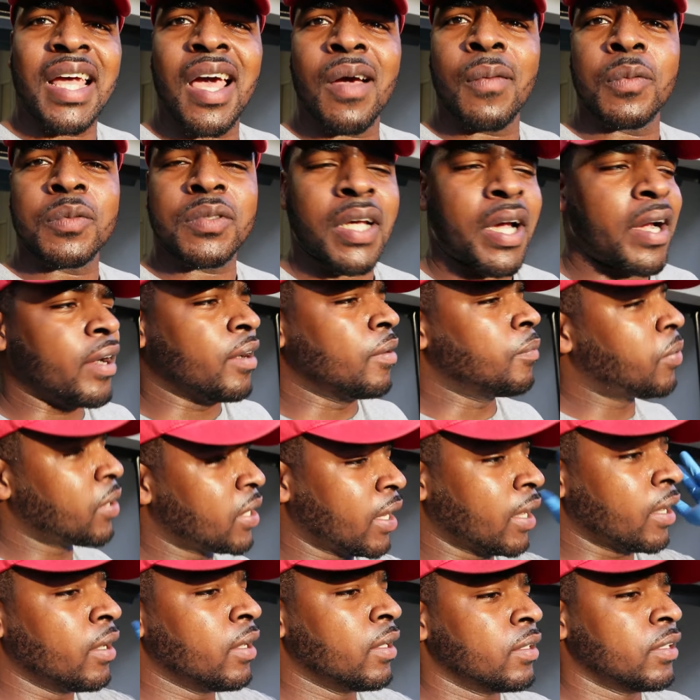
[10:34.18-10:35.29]
damn, I'm tired. But
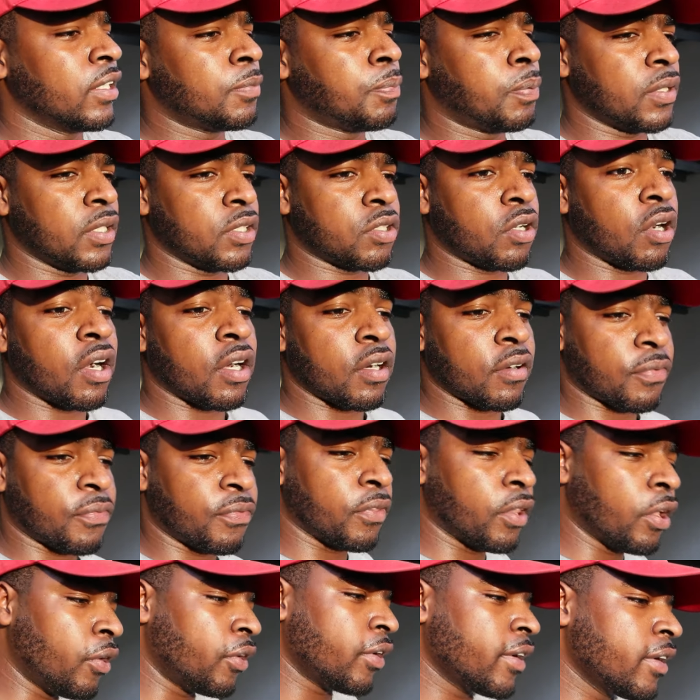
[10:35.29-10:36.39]
yeah, let's put this car on the
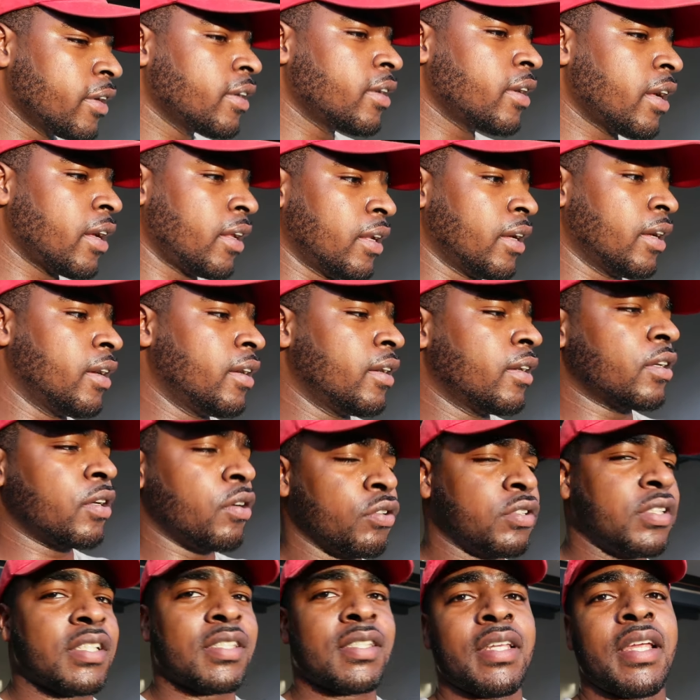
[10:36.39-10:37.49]
floor and uh,
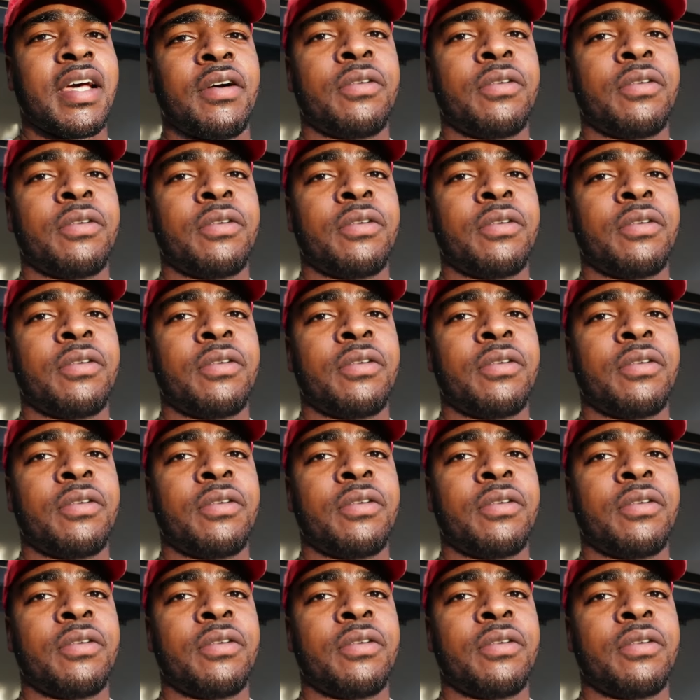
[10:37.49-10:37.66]
go test it